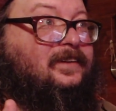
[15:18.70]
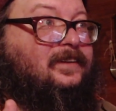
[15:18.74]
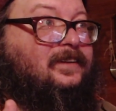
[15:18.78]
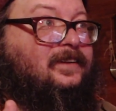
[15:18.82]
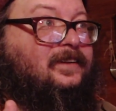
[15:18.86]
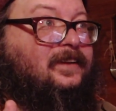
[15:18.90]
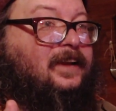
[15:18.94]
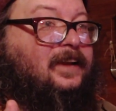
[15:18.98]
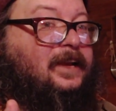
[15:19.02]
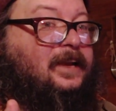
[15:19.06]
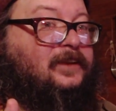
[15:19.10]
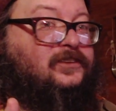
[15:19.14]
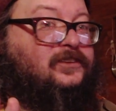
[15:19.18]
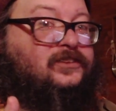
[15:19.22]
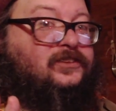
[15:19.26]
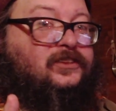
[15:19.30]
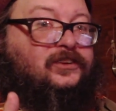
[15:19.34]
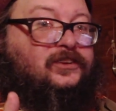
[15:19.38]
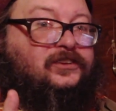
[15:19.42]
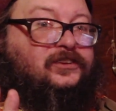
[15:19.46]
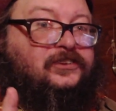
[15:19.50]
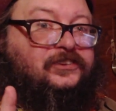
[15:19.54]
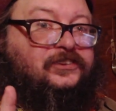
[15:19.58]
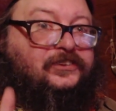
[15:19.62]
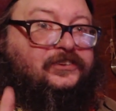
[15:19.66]
as the
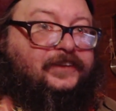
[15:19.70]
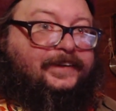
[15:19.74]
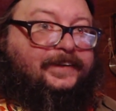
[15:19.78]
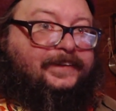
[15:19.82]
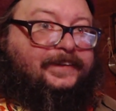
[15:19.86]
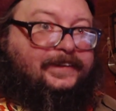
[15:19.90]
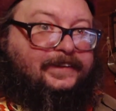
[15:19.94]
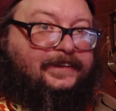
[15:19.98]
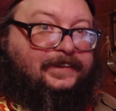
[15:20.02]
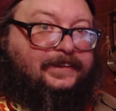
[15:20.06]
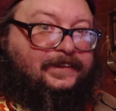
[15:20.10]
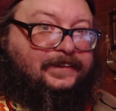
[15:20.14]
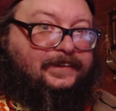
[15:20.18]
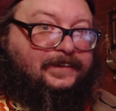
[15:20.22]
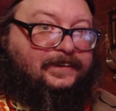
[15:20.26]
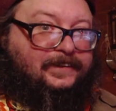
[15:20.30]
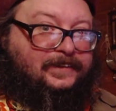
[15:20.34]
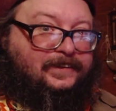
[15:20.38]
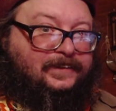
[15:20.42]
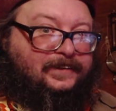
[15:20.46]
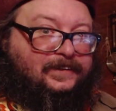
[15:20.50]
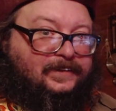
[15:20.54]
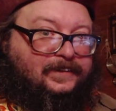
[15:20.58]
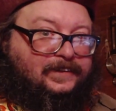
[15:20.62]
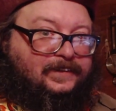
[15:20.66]
city
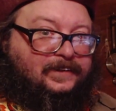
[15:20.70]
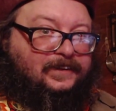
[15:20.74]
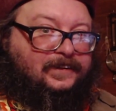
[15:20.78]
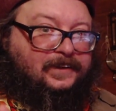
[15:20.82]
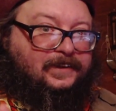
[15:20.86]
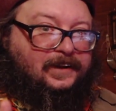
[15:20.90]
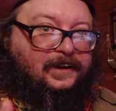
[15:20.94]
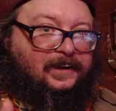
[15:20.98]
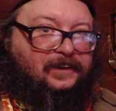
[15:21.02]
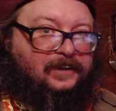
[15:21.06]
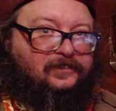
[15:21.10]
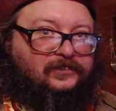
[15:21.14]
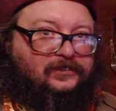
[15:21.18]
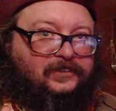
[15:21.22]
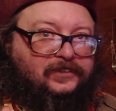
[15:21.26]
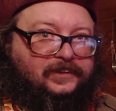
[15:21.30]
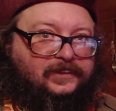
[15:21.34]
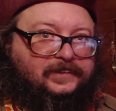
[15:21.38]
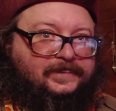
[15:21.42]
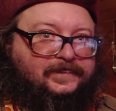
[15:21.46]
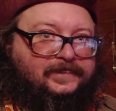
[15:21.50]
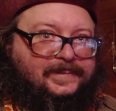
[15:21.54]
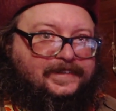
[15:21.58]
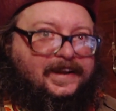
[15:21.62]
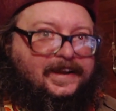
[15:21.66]
of the
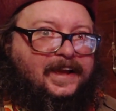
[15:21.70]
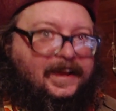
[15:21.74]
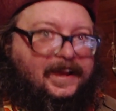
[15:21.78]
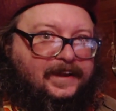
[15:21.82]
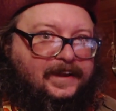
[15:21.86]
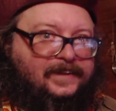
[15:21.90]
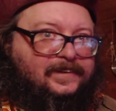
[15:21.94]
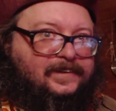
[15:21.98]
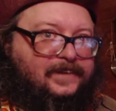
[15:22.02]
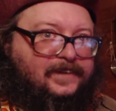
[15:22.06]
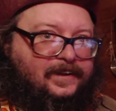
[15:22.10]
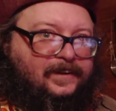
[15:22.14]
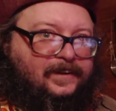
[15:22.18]
dead.